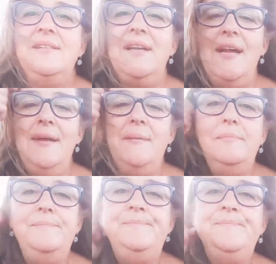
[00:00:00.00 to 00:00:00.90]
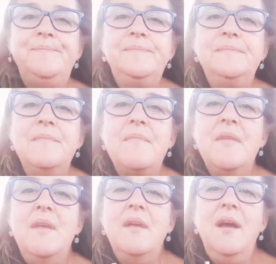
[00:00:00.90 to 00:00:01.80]

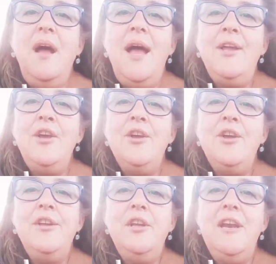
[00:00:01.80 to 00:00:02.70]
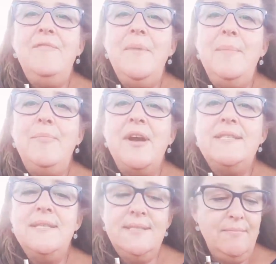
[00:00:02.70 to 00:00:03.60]
Hi Coco, you love my
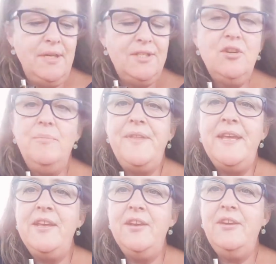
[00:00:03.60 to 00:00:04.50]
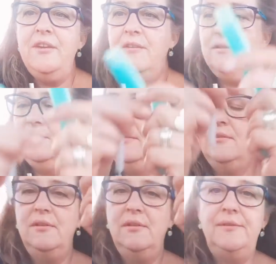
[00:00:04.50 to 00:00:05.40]
bracelets and my top. Thank you.
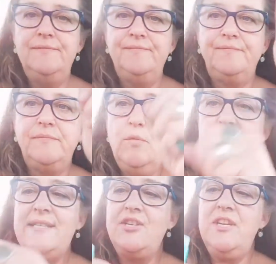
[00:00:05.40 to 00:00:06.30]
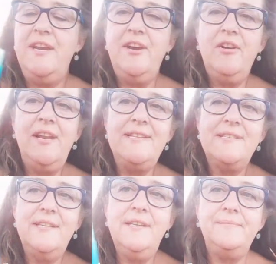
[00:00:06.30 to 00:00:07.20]
Well, that's actually a hair
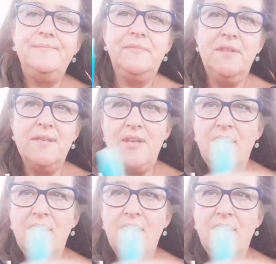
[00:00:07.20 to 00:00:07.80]
elastic because I